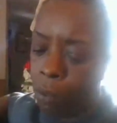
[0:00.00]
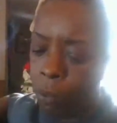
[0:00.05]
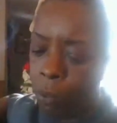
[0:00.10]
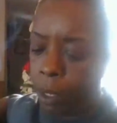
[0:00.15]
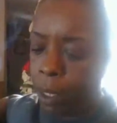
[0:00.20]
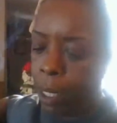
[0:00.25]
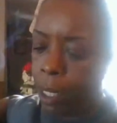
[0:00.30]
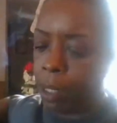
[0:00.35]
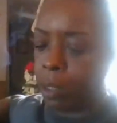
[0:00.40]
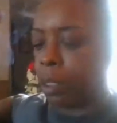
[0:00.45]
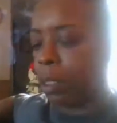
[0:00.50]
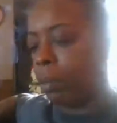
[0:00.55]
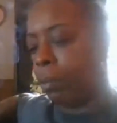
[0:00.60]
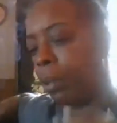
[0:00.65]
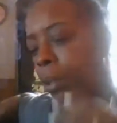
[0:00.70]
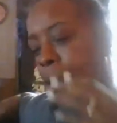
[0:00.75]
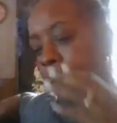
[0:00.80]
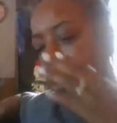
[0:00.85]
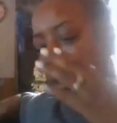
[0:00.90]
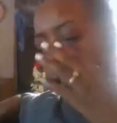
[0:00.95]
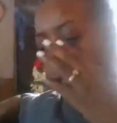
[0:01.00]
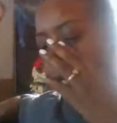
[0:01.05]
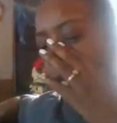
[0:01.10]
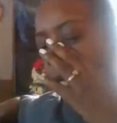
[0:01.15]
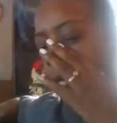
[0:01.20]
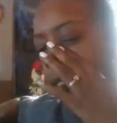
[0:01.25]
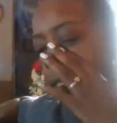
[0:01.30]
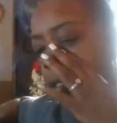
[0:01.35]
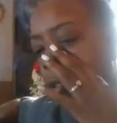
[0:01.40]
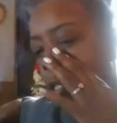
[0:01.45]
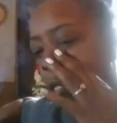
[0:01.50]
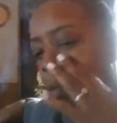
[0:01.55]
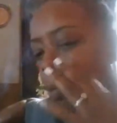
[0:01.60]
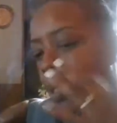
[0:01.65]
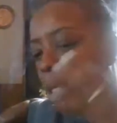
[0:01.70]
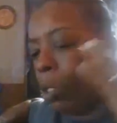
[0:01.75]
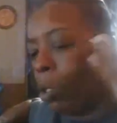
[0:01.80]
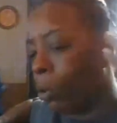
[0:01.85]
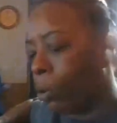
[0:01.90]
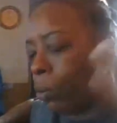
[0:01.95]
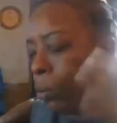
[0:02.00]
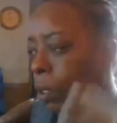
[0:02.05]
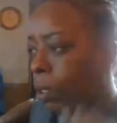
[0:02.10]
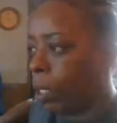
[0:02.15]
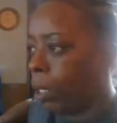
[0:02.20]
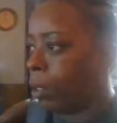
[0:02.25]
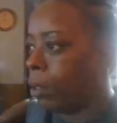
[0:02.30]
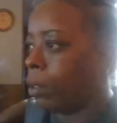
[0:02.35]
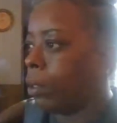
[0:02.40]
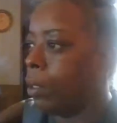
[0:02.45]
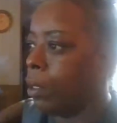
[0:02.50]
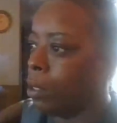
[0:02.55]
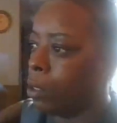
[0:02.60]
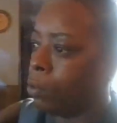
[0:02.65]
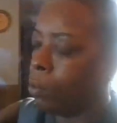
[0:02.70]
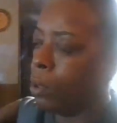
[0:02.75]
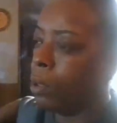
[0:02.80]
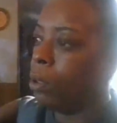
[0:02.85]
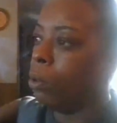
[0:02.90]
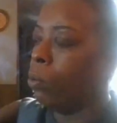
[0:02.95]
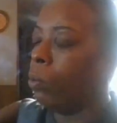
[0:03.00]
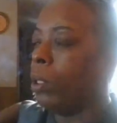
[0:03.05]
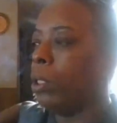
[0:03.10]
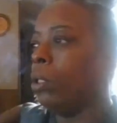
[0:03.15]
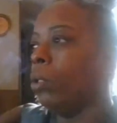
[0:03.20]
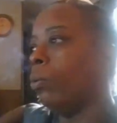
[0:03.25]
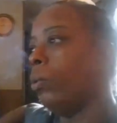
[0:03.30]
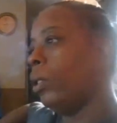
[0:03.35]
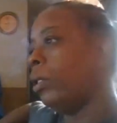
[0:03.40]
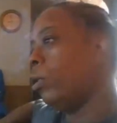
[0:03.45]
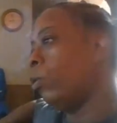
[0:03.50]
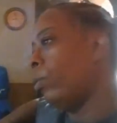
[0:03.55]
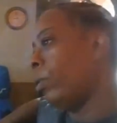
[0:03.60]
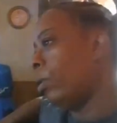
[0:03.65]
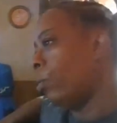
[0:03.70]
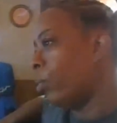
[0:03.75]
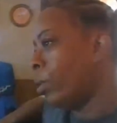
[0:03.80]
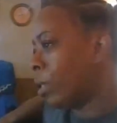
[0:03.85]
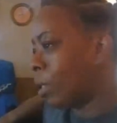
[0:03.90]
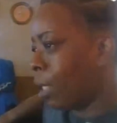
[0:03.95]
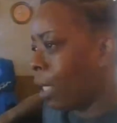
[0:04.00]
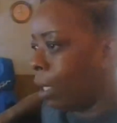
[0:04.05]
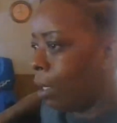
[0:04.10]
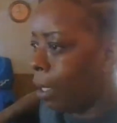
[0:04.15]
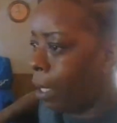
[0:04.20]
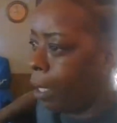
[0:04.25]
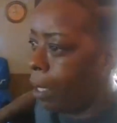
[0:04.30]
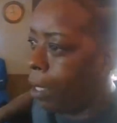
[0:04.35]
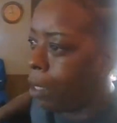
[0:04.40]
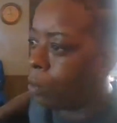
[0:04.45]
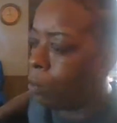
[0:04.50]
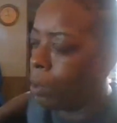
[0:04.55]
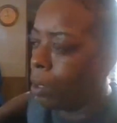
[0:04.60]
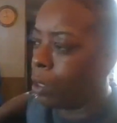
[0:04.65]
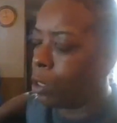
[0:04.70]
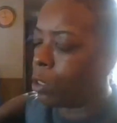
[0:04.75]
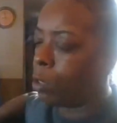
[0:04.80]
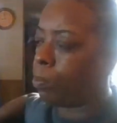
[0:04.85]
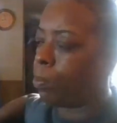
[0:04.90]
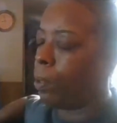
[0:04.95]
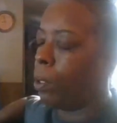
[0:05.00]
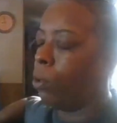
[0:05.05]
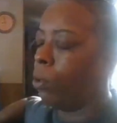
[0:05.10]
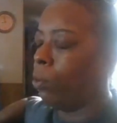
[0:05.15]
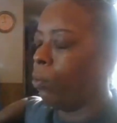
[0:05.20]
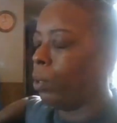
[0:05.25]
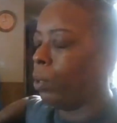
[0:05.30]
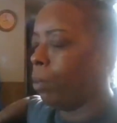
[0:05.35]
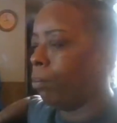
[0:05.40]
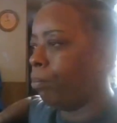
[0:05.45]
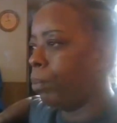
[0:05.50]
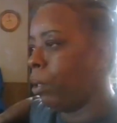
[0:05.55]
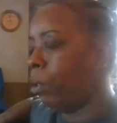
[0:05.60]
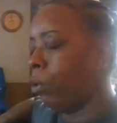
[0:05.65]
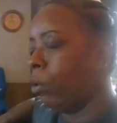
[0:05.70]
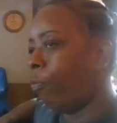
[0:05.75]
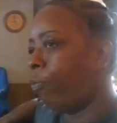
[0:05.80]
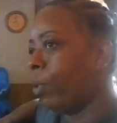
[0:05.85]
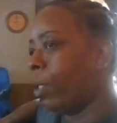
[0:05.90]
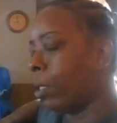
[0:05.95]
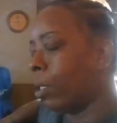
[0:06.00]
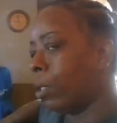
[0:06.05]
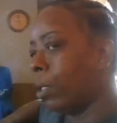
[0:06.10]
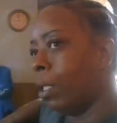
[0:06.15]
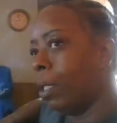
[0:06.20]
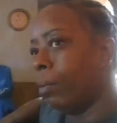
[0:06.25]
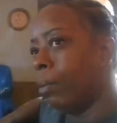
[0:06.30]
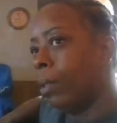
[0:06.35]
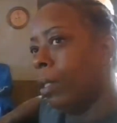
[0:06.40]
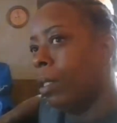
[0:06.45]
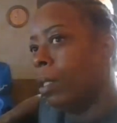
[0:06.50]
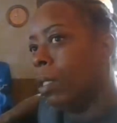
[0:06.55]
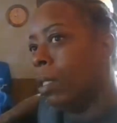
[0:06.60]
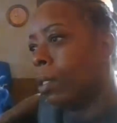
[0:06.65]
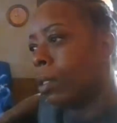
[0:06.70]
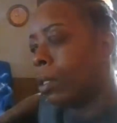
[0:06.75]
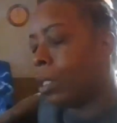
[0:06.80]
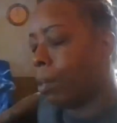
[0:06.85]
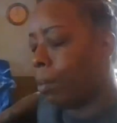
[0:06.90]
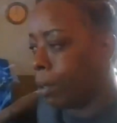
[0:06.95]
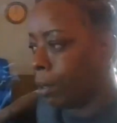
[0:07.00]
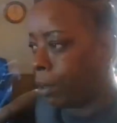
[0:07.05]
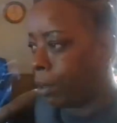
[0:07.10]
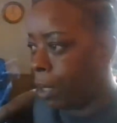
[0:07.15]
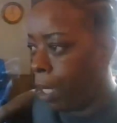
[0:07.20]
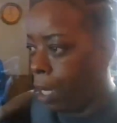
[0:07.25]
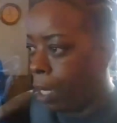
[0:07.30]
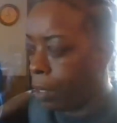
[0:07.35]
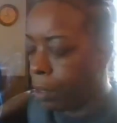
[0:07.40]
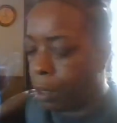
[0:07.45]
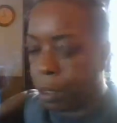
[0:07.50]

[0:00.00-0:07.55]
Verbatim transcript: Well, guys, in the military, you guys, you know, we go through a lot of things. We do, we do, we do. We risk our lives. We get loaded. We get blown the fuck up. Some of us die.